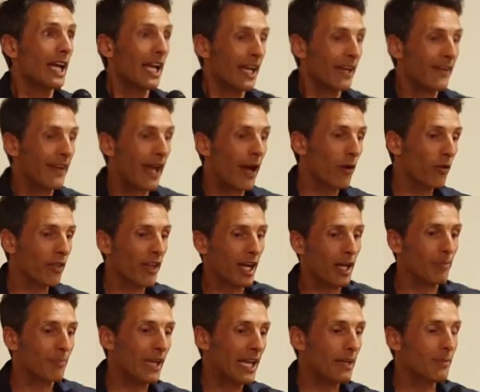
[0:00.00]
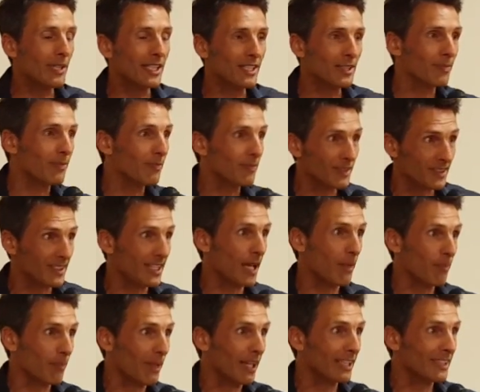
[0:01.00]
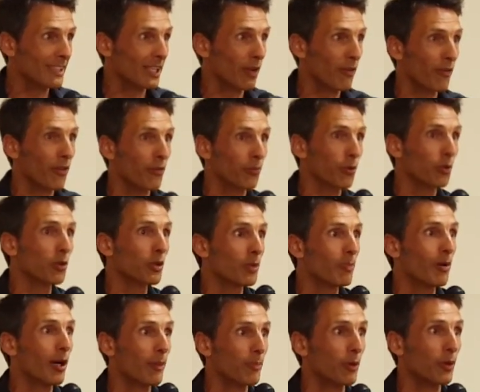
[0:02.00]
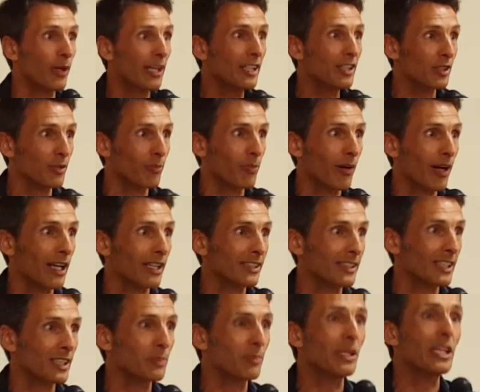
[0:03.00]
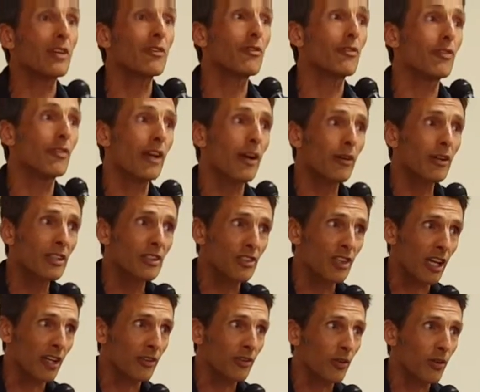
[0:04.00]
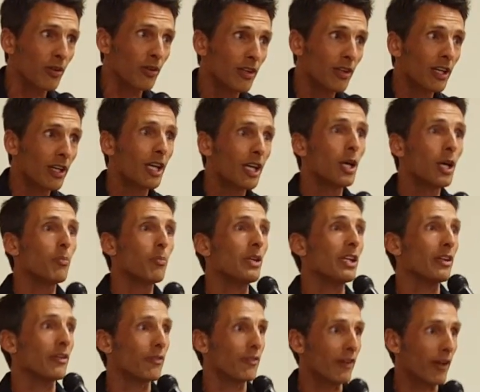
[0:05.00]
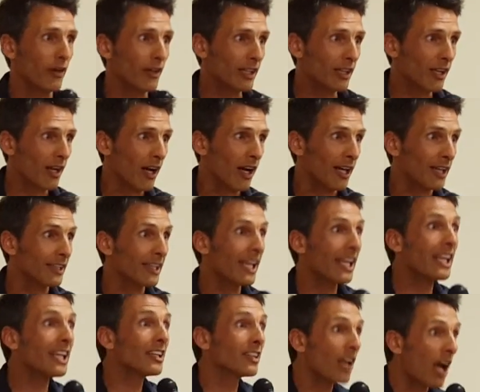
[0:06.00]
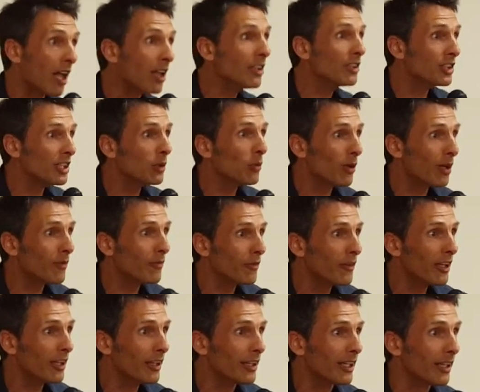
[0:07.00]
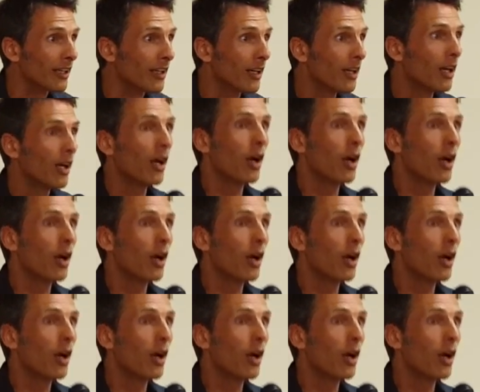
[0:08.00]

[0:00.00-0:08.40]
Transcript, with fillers: And now that I baby step myself through the preparation process, being very gentle, being very kind, and acknowledging what I'm feeling.